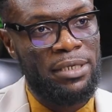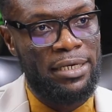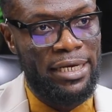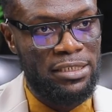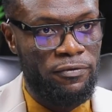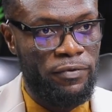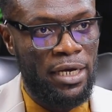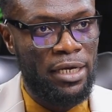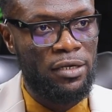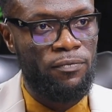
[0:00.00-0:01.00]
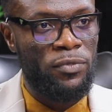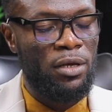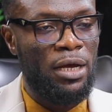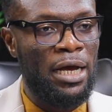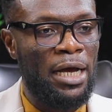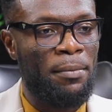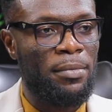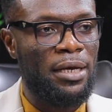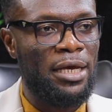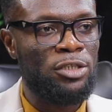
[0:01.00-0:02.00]
been identified
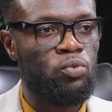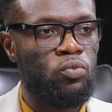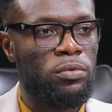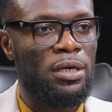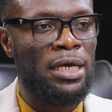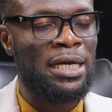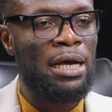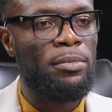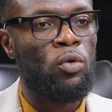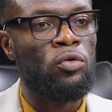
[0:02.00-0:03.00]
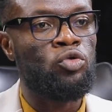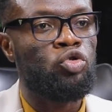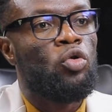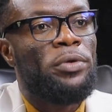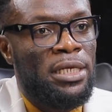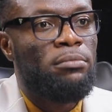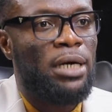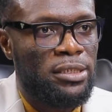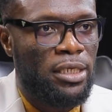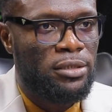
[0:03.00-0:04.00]
is it can be controlled within
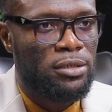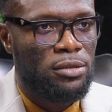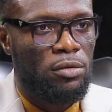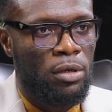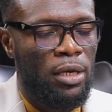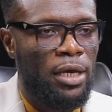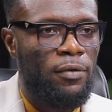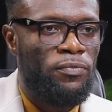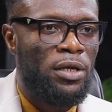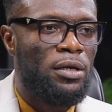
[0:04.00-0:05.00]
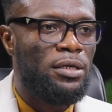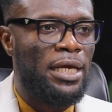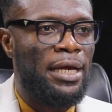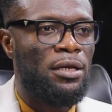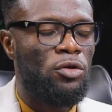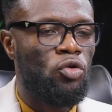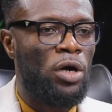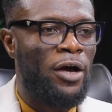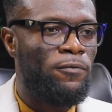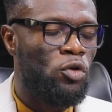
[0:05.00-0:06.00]
budgets, okay? Then you
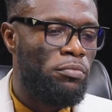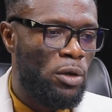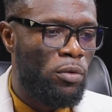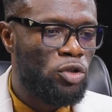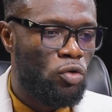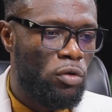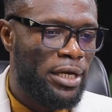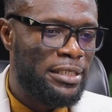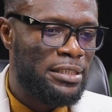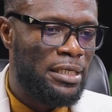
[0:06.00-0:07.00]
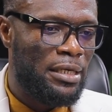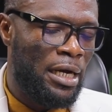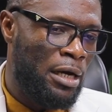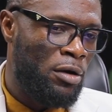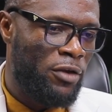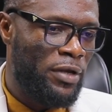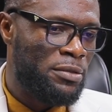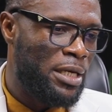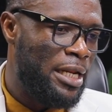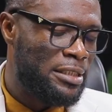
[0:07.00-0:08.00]
may want to look at it. I'll give a
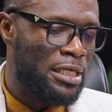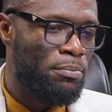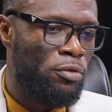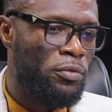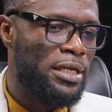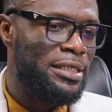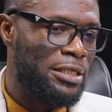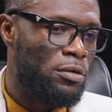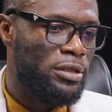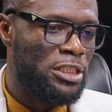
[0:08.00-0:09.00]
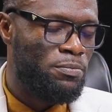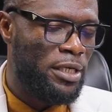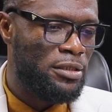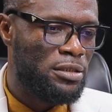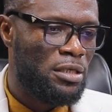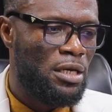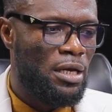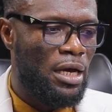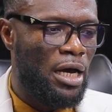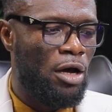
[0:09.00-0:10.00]
typical example within the technology space.
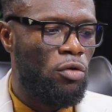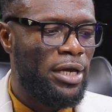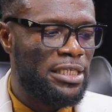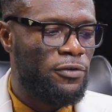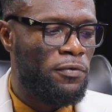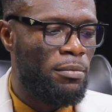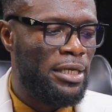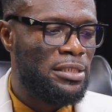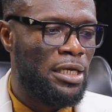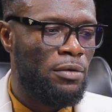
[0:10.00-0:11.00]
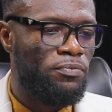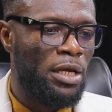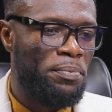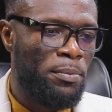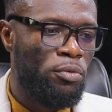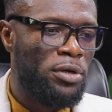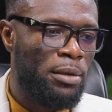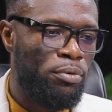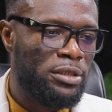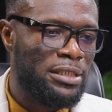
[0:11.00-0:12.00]
I'll look at it from, let's say, the people, the
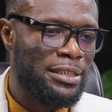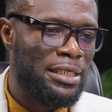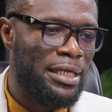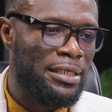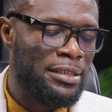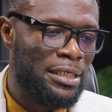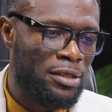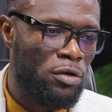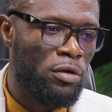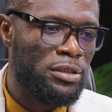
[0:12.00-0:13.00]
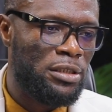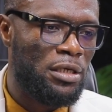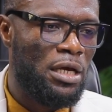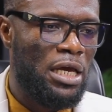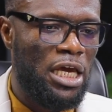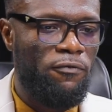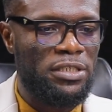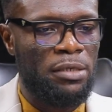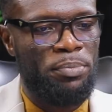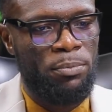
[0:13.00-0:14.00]
process, and then the technology. If
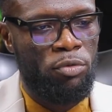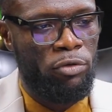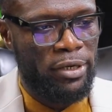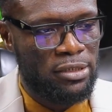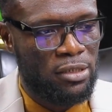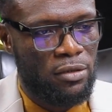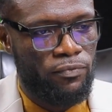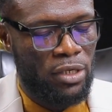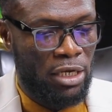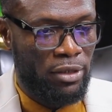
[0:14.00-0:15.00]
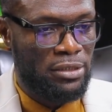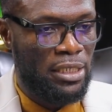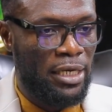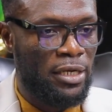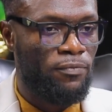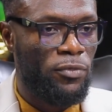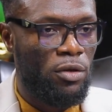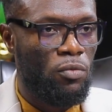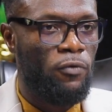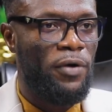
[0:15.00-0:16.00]
it's a people risk, like you're saying,
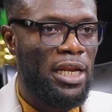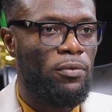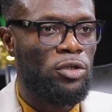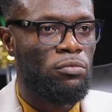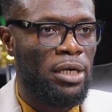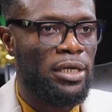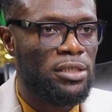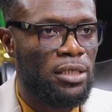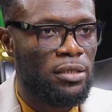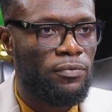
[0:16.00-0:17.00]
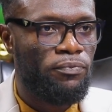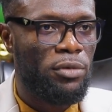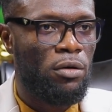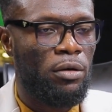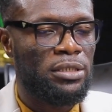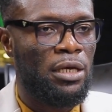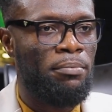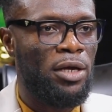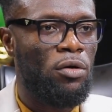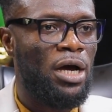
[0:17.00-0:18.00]
we'll find a way to manage it because it
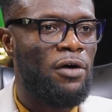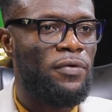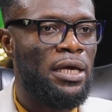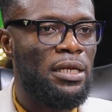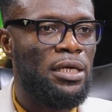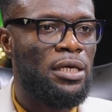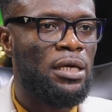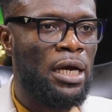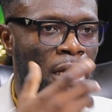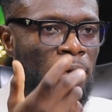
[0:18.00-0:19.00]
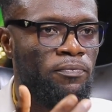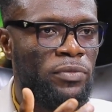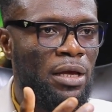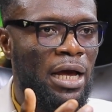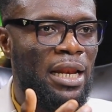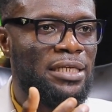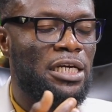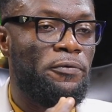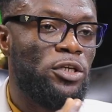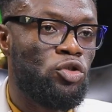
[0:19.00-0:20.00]
may not have any, unless
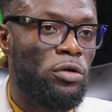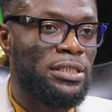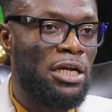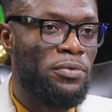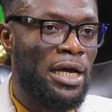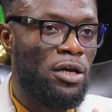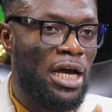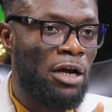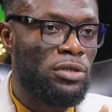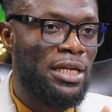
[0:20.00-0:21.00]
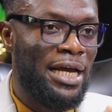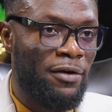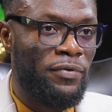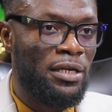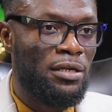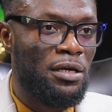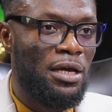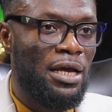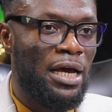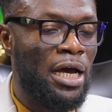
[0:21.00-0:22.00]
the resource that we are actually having
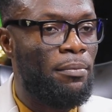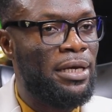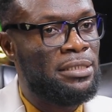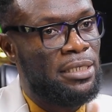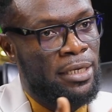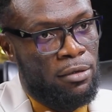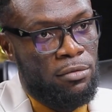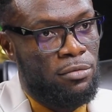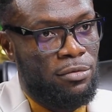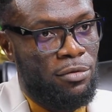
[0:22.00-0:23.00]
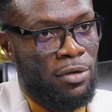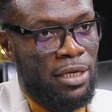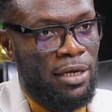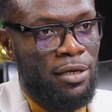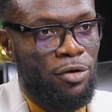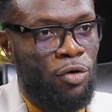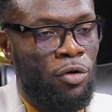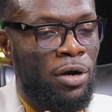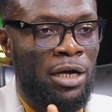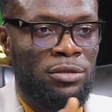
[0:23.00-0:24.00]
is ill, okay,
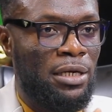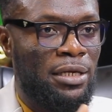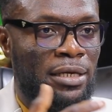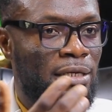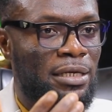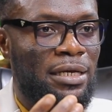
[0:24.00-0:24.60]
or actually